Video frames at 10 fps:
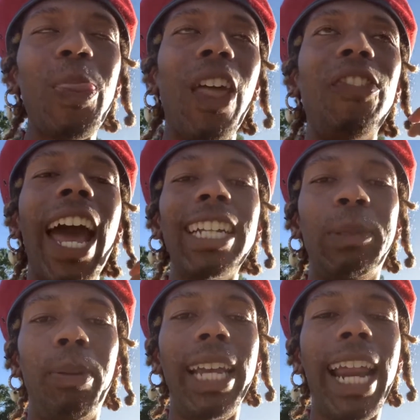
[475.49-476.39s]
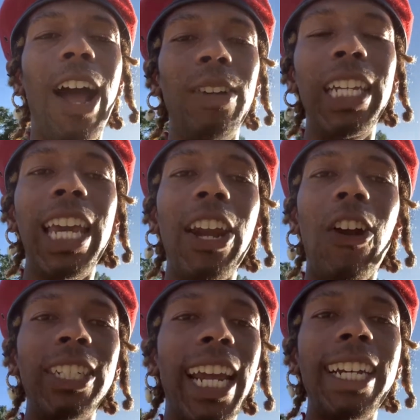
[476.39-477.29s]
that's played out in
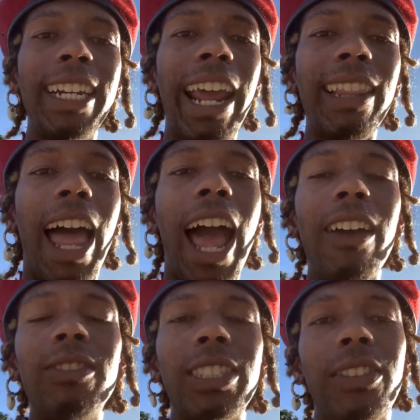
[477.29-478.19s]
our day-to-day lives.